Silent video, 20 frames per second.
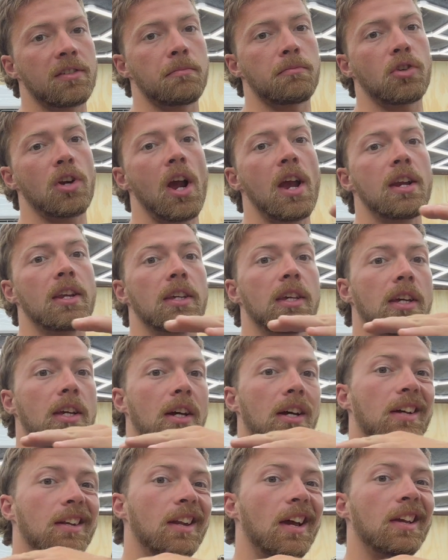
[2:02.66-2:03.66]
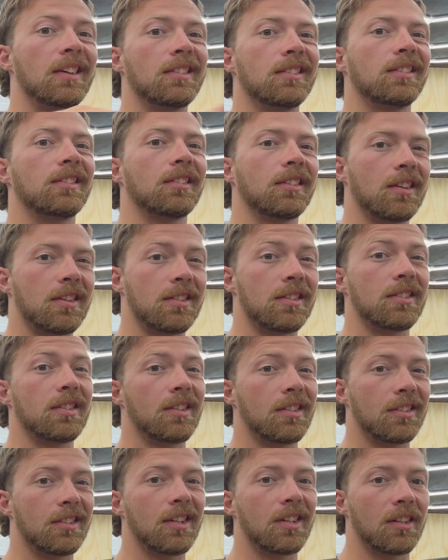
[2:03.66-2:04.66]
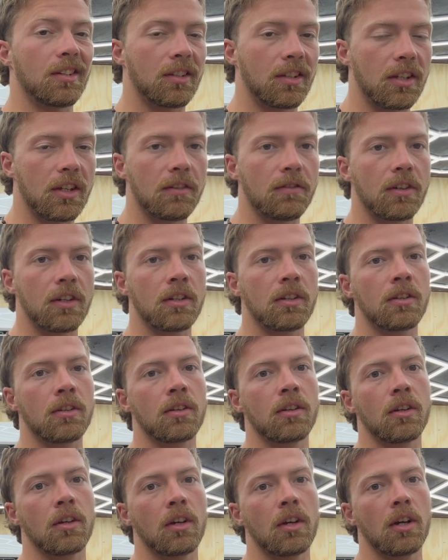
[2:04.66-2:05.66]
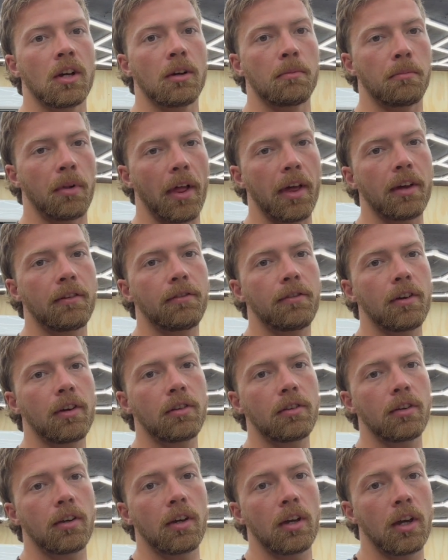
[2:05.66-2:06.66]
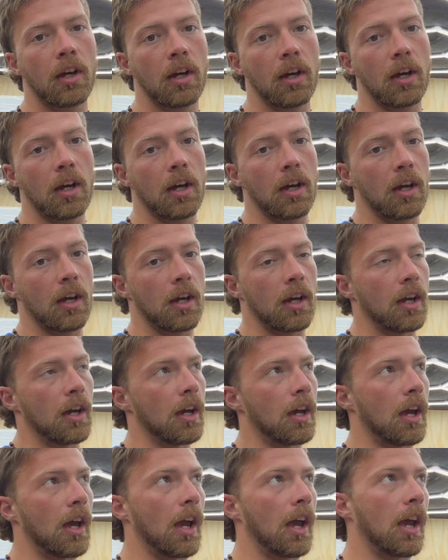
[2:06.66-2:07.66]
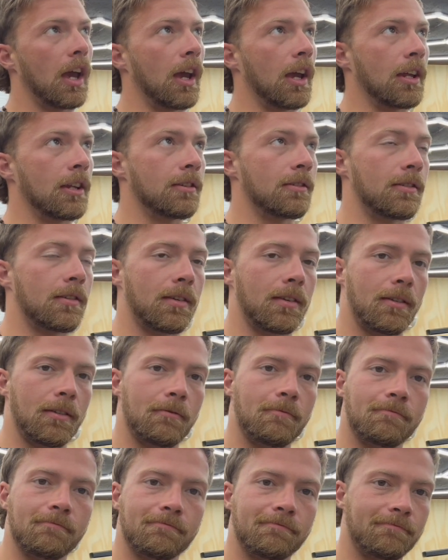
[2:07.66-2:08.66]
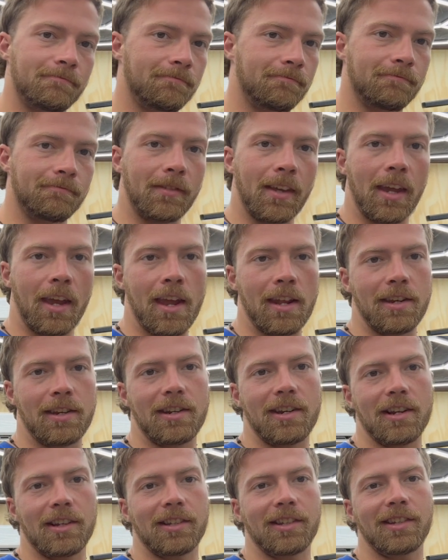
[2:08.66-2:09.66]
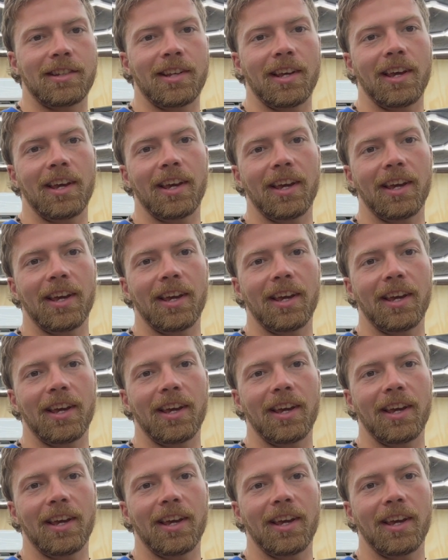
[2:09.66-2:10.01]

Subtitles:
I'm trying to get a nice, consistent, even playing field. And it's just,